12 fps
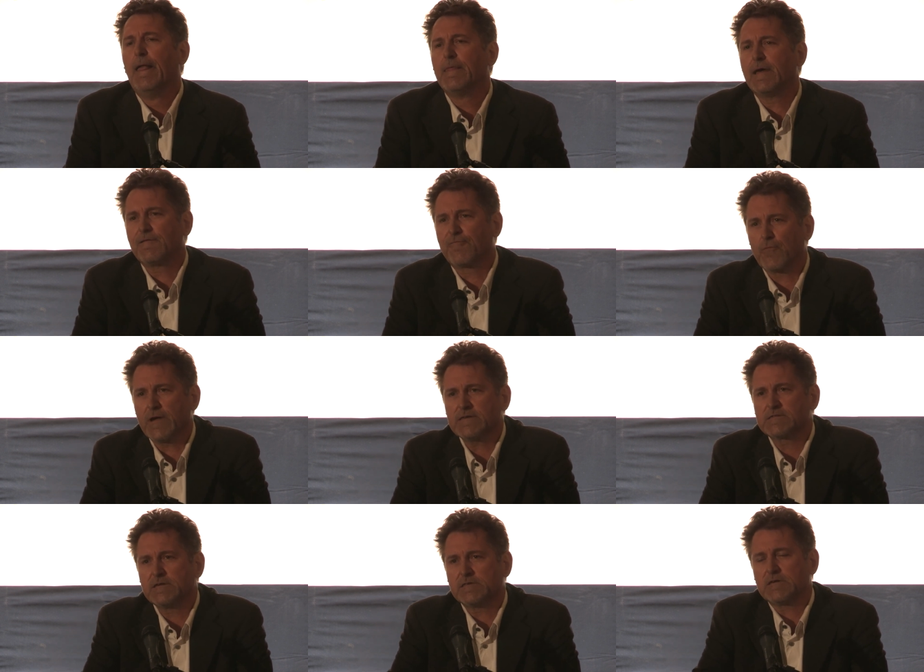that if
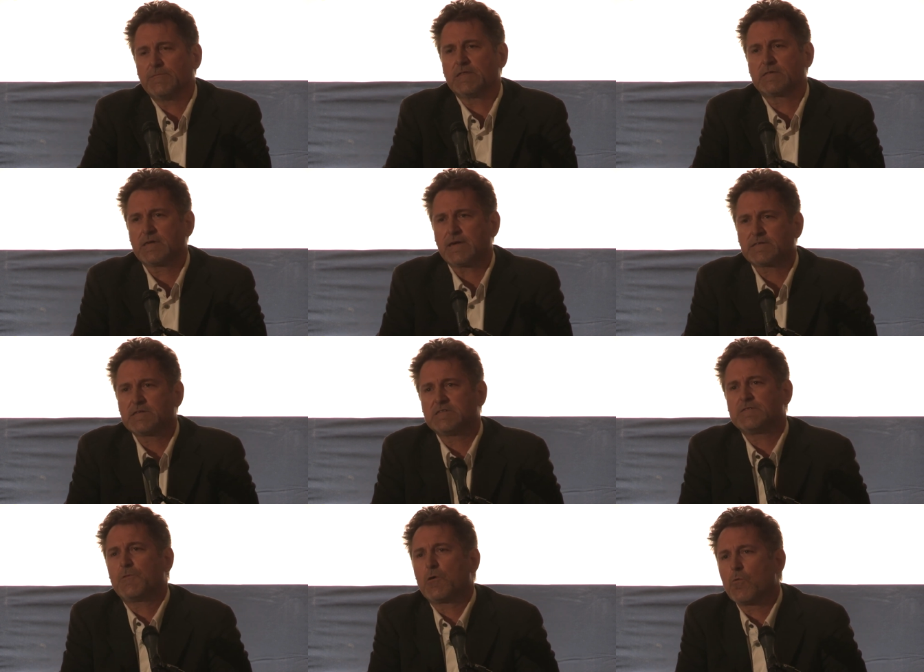racism and
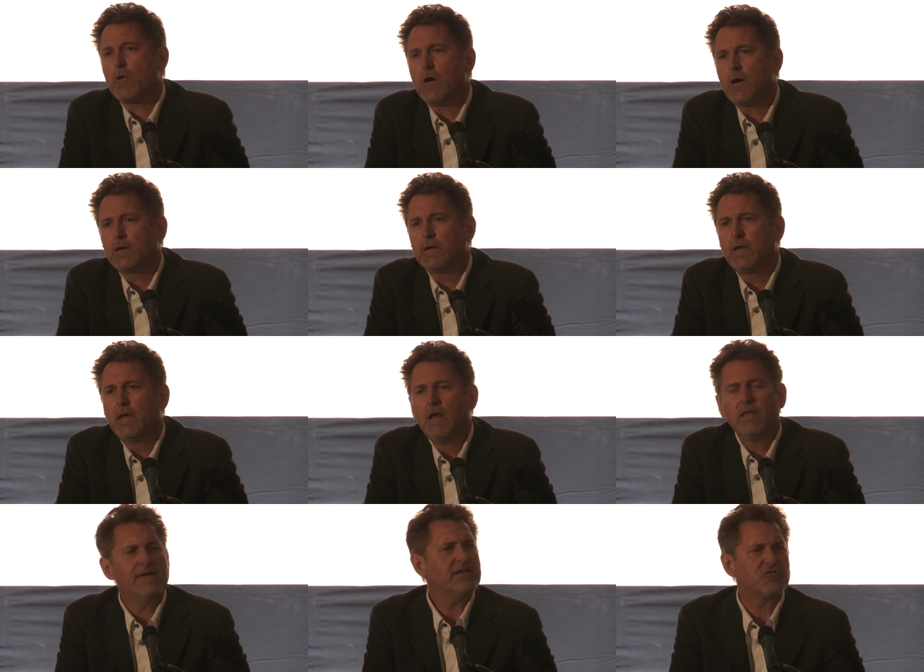sexism are
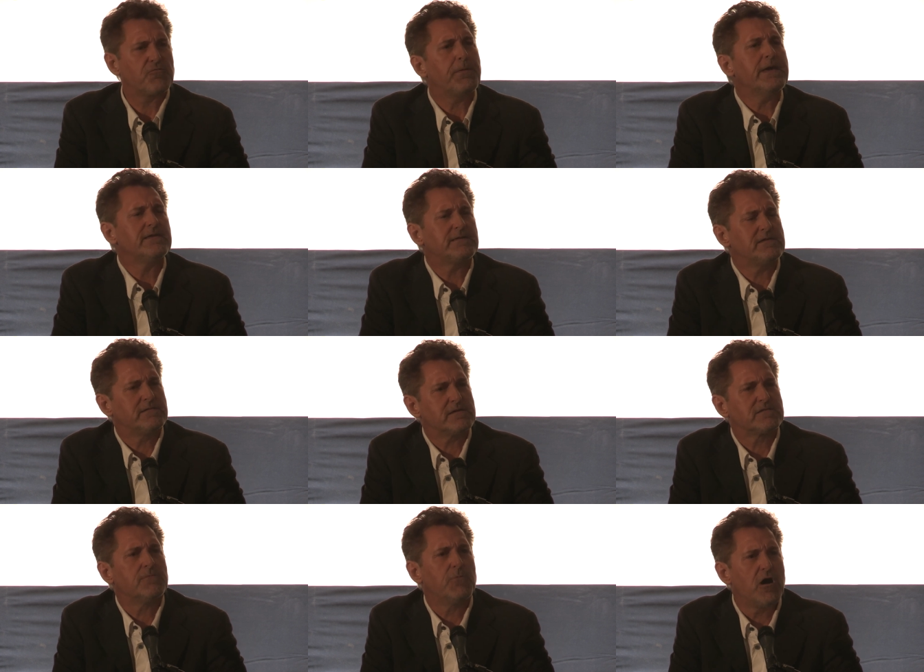wrong, then
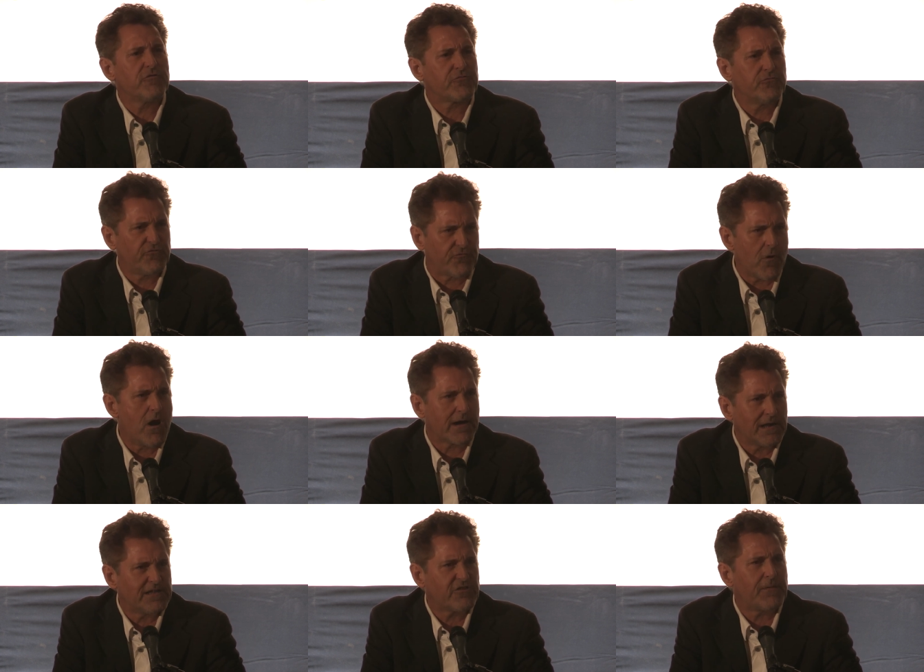speciesism also is wrong.
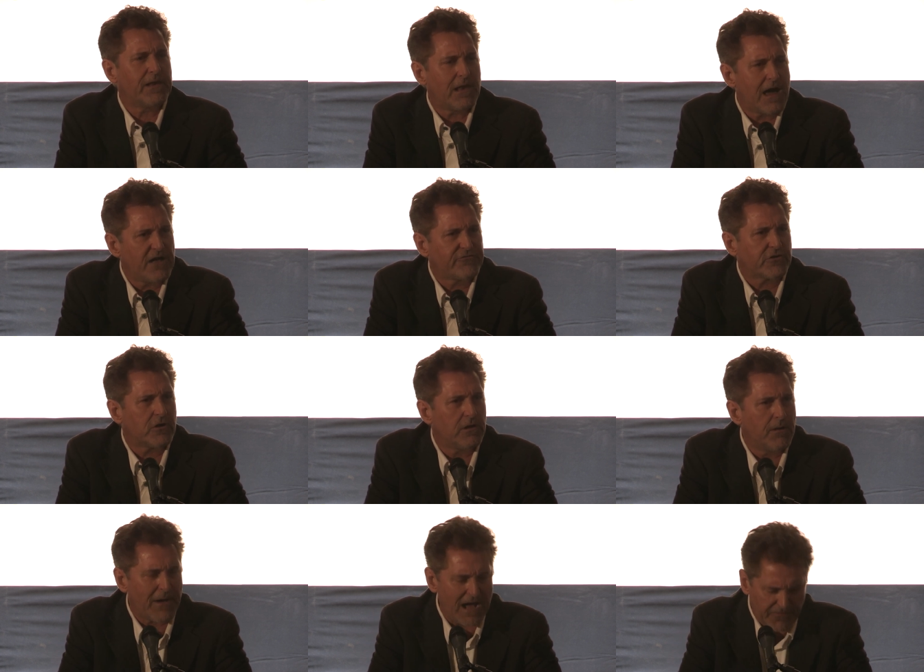And let's be logical
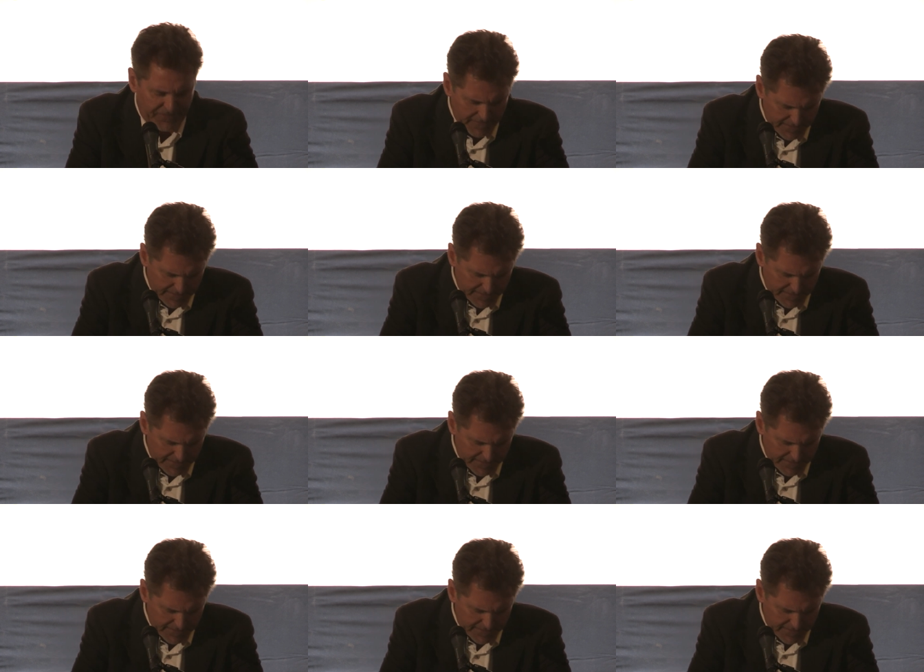about